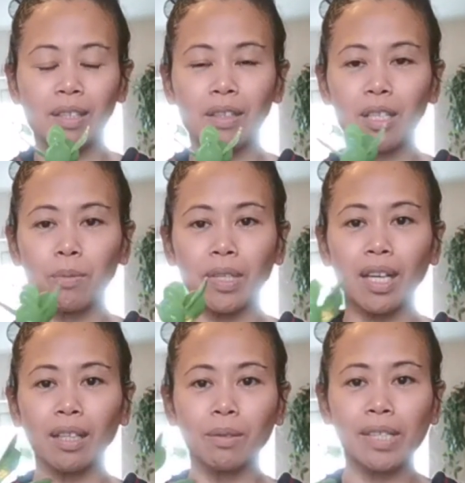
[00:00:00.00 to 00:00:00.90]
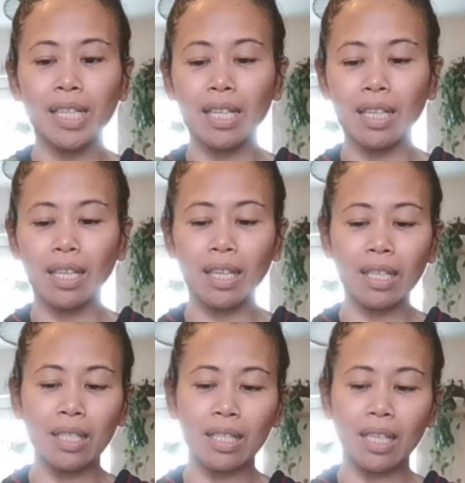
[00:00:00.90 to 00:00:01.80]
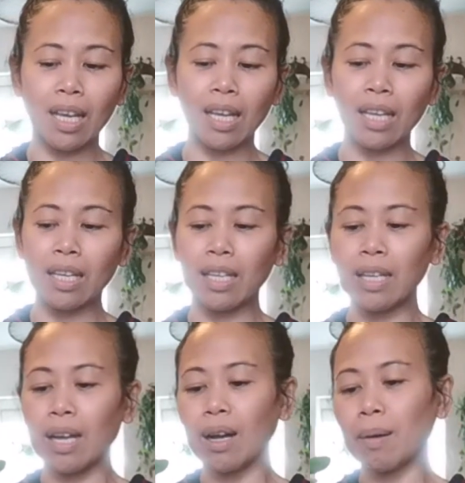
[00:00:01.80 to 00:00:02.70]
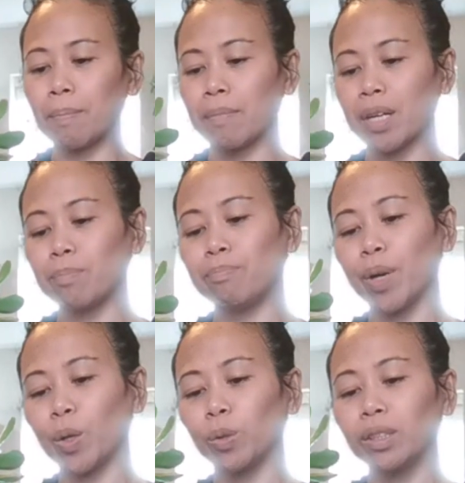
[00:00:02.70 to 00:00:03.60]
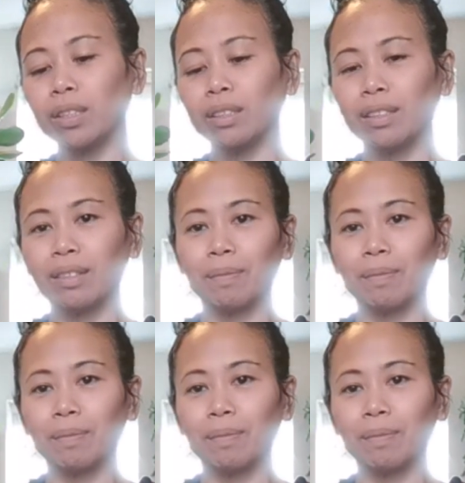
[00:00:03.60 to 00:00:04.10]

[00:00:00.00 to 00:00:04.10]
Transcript: This one actually is a bowl,